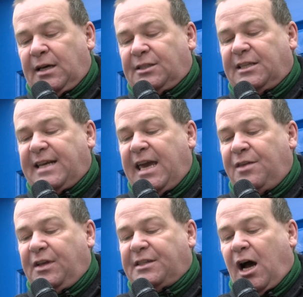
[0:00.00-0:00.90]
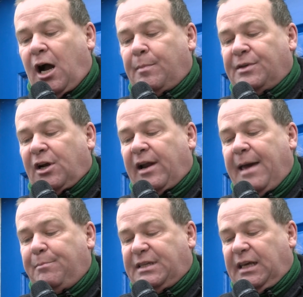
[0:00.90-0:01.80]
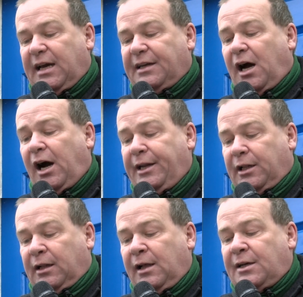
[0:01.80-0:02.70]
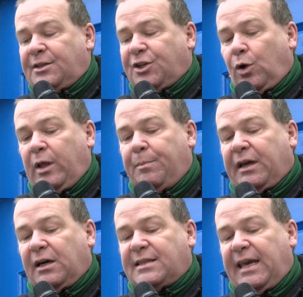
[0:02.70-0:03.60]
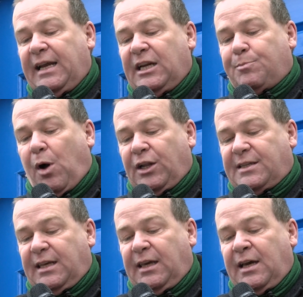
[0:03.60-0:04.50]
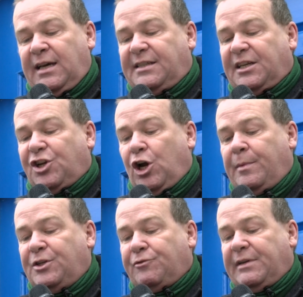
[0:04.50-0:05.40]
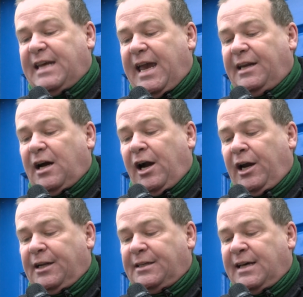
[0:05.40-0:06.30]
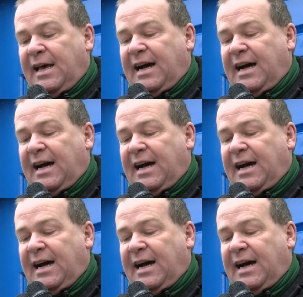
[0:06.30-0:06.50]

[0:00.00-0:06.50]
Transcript: Today, these harbours are empty and idle solely because English policy is determined to retain Ireland